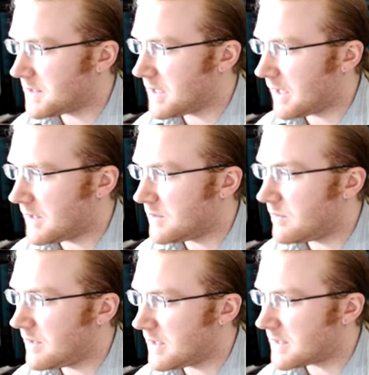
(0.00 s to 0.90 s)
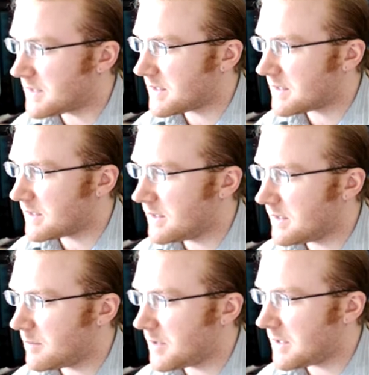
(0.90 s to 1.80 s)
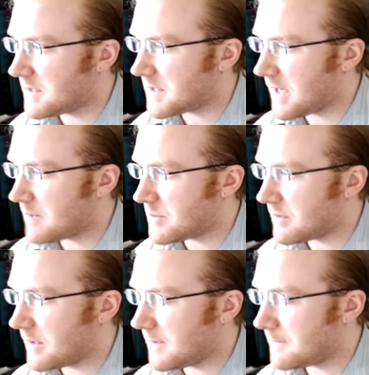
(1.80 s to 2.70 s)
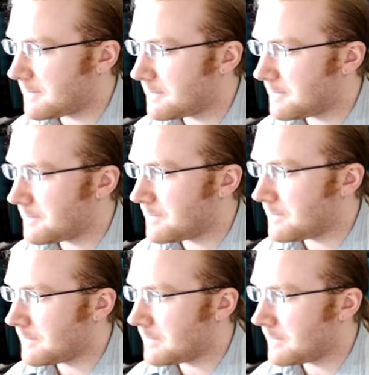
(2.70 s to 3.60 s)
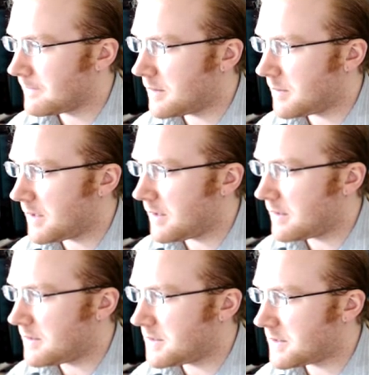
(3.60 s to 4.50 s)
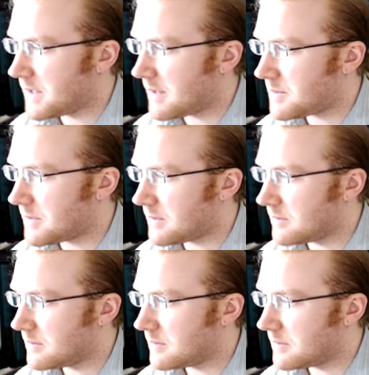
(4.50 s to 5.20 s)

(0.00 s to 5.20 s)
He can do this, but then I just capture, right? I think I'll just capture.